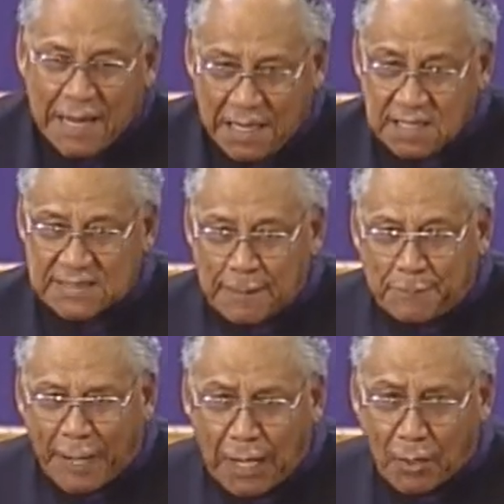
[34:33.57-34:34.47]
is the
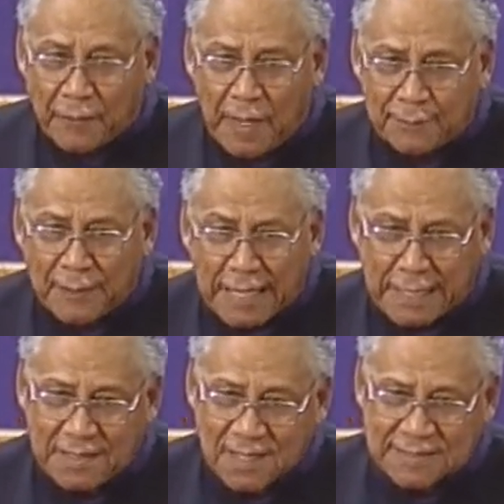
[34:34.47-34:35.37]
power that
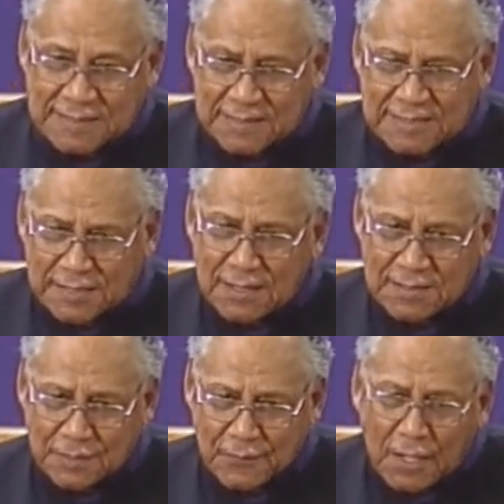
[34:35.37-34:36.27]
made us the
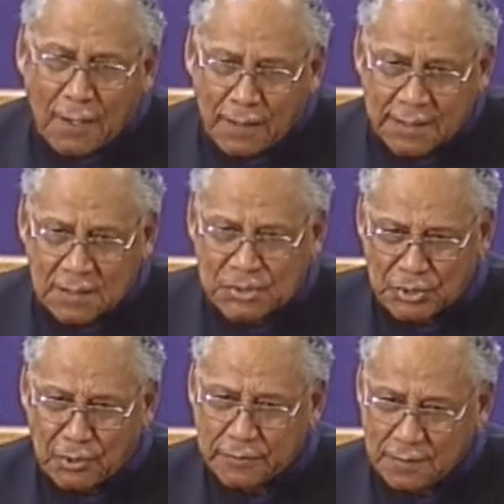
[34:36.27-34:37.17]
sons of God and the
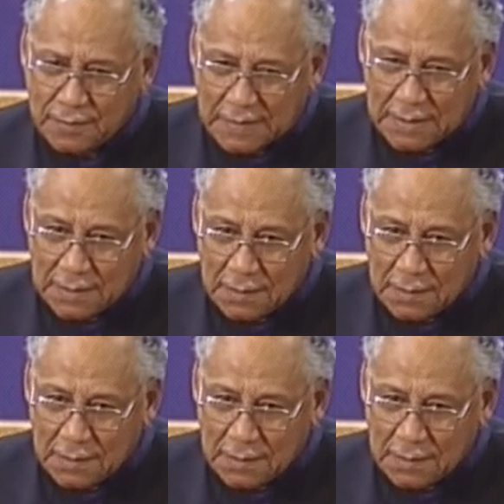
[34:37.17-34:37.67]
children of God.